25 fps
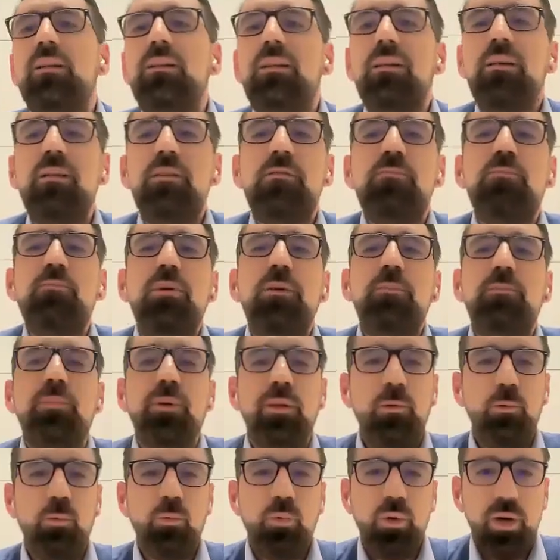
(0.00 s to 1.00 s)
tells
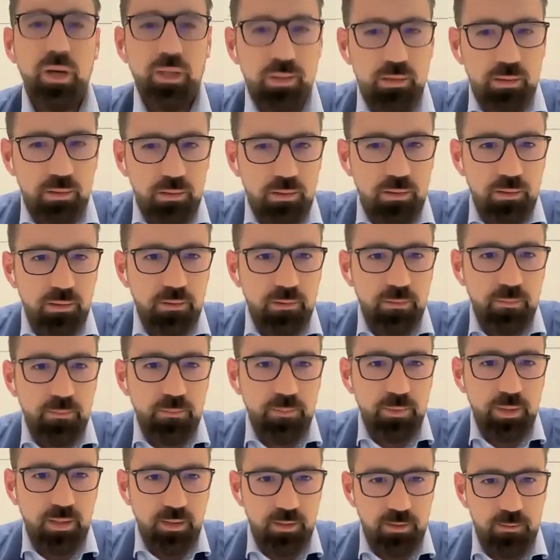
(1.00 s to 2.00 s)
people what to do,
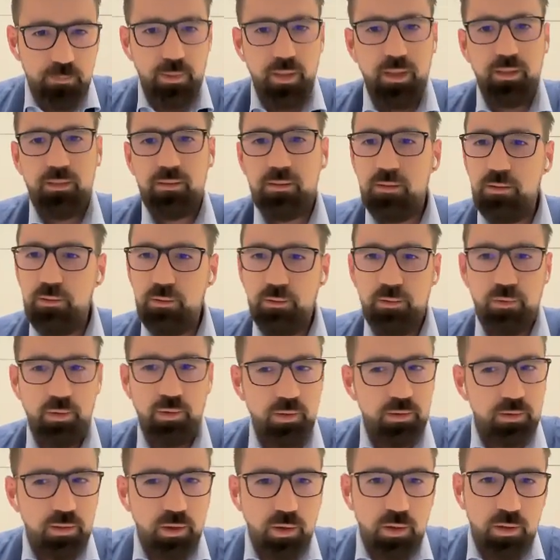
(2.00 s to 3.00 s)
expects good
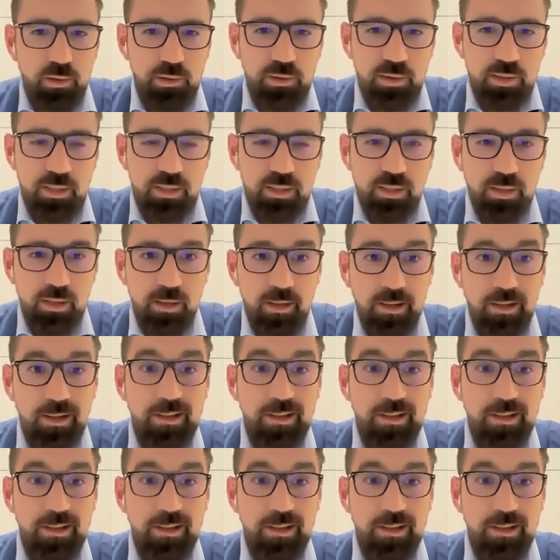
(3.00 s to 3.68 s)
results.